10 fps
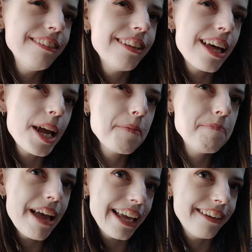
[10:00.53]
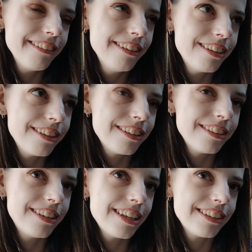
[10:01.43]
that I made
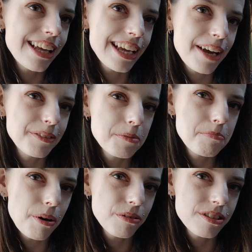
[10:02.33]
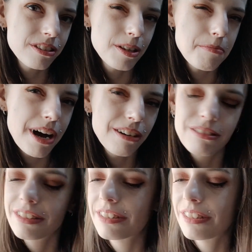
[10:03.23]
that I haven't posted about
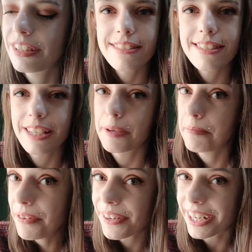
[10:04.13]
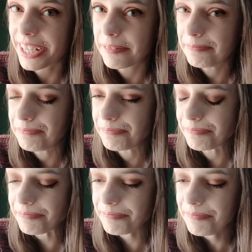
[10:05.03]
is a beaver.
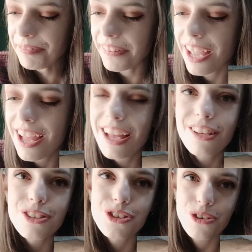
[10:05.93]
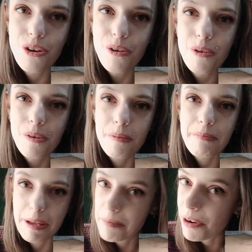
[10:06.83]
So
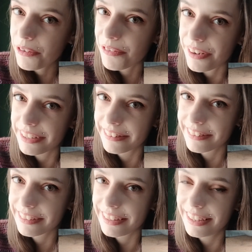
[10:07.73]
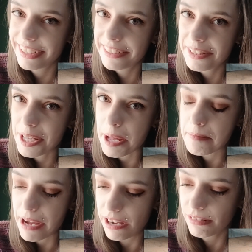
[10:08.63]
my boyfriend learned
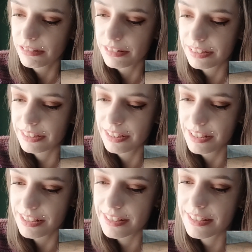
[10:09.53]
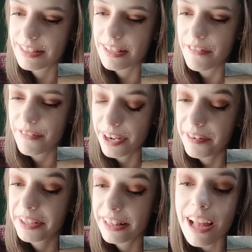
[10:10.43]
about this
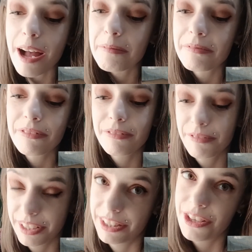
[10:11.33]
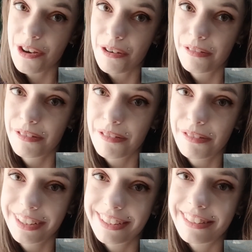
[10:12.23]
very dumb video
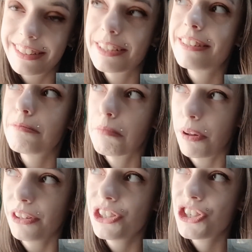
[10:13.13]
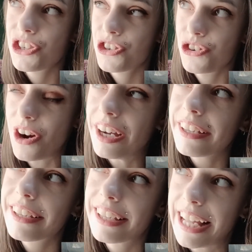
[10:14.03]
with the Polish drunk
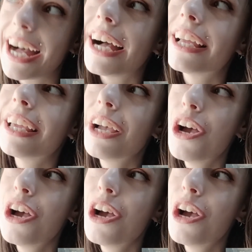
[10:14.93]
guy